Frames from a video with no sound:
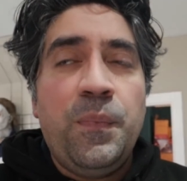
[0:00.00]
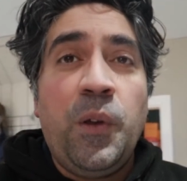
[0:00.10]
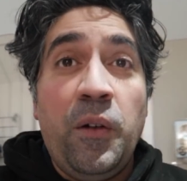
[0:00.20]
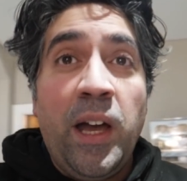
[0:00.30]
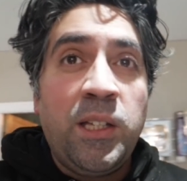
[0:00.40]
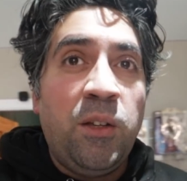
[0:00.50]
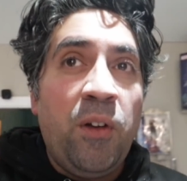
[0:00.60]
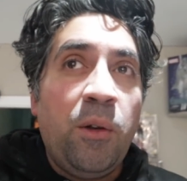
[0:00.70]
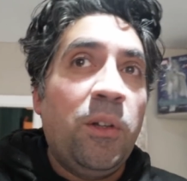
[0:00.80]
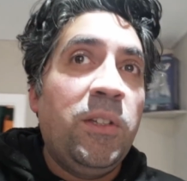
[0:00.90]
So I actually
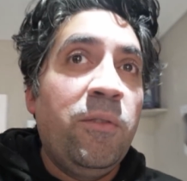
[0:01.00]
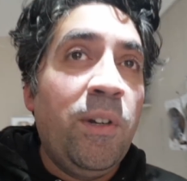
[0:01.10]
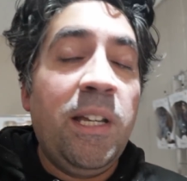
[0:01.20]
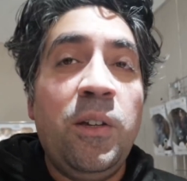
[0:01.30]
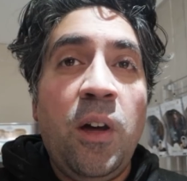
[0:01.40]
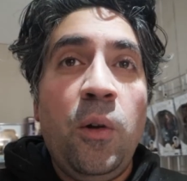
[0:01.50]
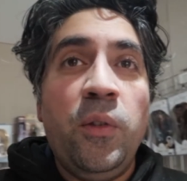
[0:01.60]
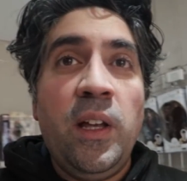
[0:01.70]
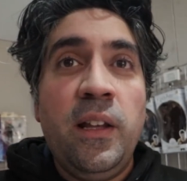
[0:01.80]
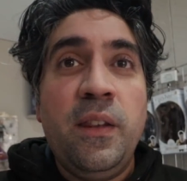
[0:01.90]
found a really good
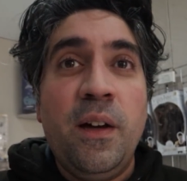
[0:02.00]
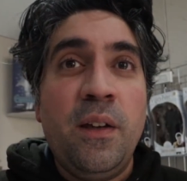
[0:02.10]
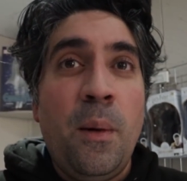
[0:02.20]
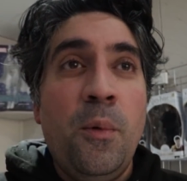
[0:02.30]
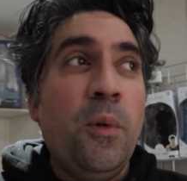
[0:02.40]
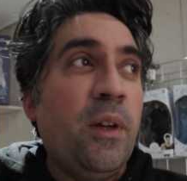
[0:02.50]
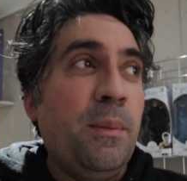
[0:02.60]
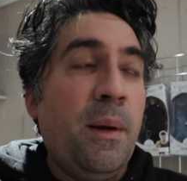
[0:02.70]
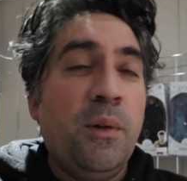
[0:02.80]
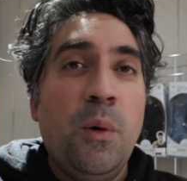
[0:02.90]
wholesaler that I'm also gonna
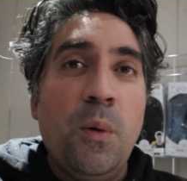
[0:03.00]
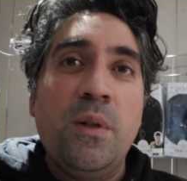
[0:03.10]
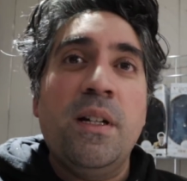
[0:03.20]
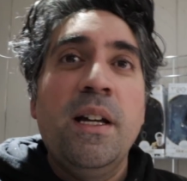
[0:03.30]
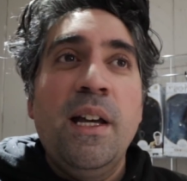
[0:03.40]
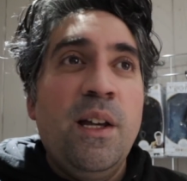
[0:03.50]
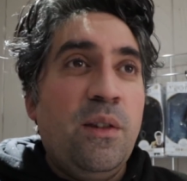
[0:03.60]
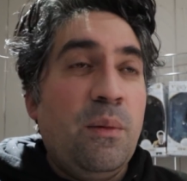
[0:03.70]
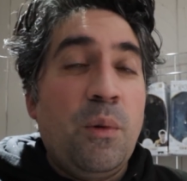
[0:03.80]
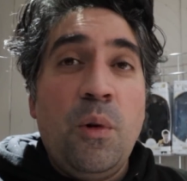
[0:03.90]
be able to order
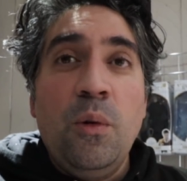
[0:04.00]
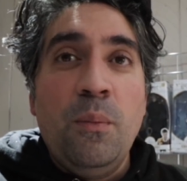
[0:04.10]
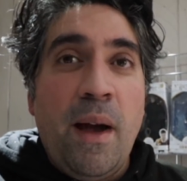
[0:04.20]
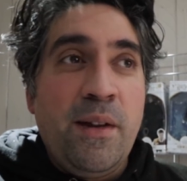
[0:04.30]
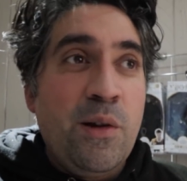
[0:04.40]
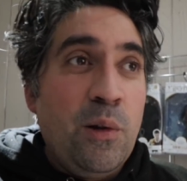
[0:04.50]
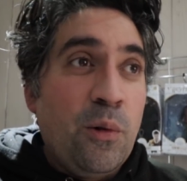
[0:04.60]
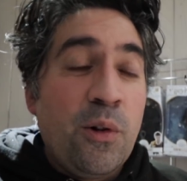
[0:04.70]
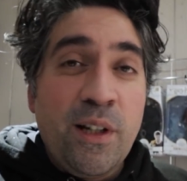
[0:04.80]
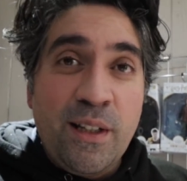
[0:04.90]
some cool
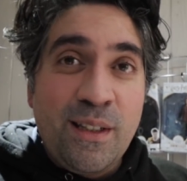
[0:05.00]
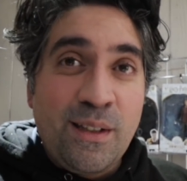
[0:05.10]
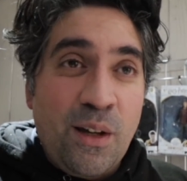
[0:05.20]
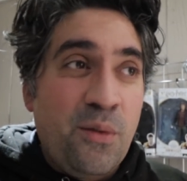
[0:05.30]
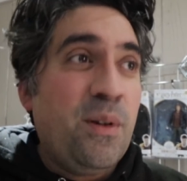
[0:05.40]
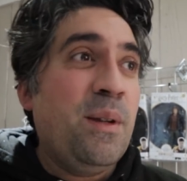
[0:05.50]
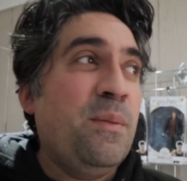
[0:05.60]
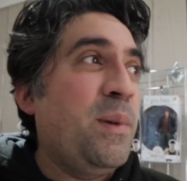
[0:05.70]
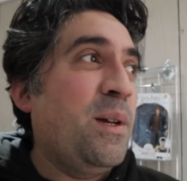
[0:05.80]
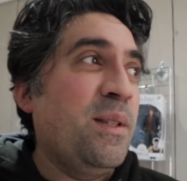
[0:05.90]
Mandalorian stuff
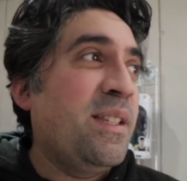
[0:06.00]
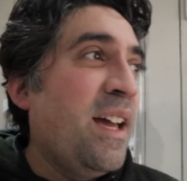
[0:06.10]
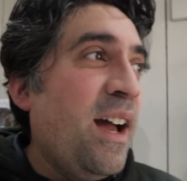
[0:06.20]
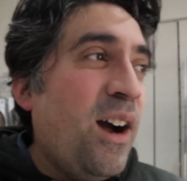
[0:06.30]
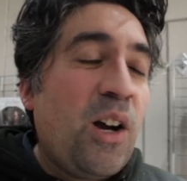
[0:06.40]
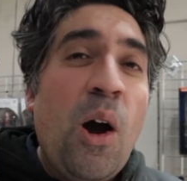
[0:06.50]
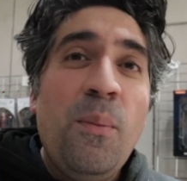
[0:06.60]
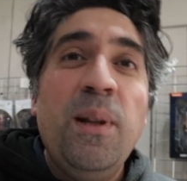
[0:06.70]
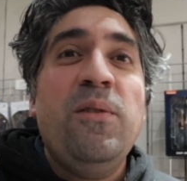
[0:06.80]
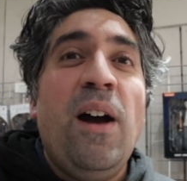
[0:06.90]
in, because I
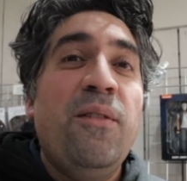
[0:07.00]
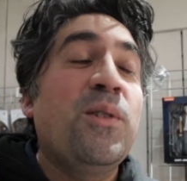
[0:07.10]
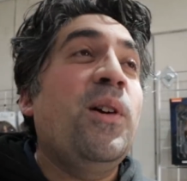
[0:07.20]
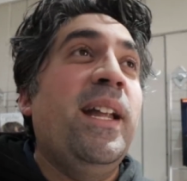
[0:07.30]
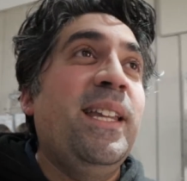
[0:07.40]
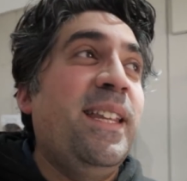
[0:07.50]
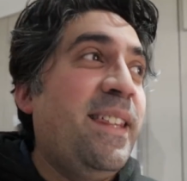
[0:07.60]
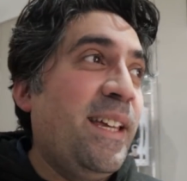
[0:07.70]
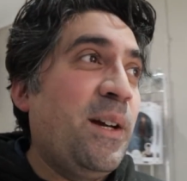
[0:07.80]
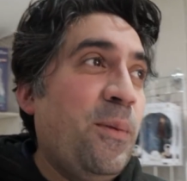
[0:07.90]
can't believe I haven't got
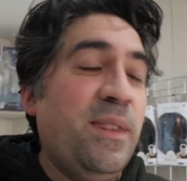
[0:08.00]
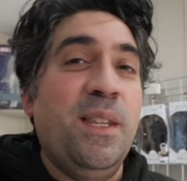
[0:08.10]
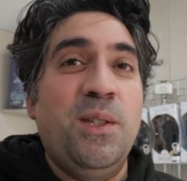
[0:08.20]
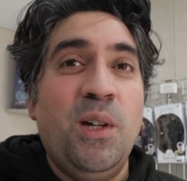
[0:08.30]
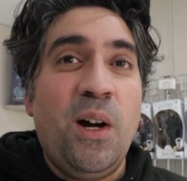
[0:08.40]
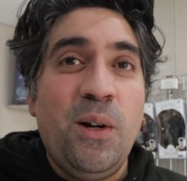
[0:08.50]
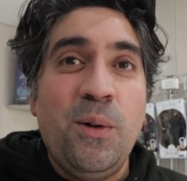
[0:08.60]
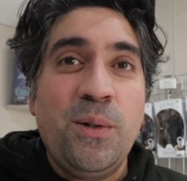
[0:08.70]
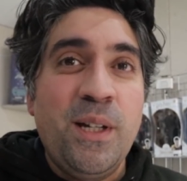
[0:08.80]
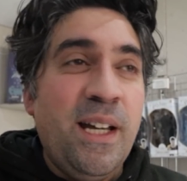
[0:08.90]
anything with the
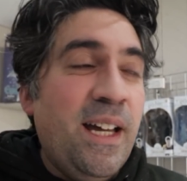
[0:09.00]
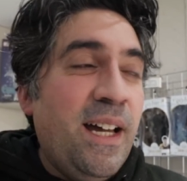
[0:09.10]
child.